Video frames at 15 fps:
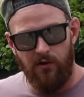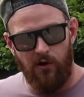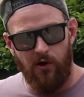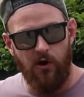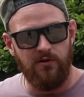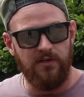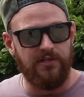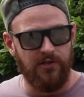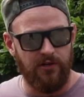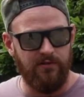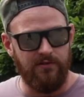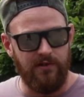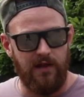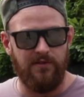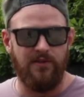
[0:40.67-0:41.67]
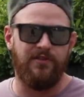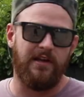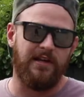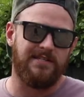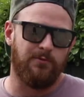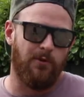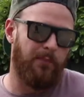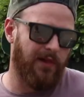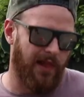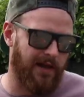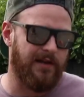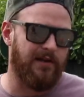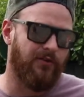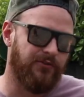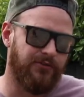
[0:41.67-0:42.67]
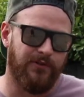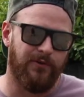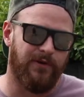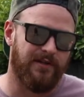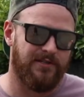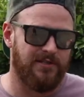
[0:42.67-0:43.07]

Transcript: already done and the things that we're planning on doing.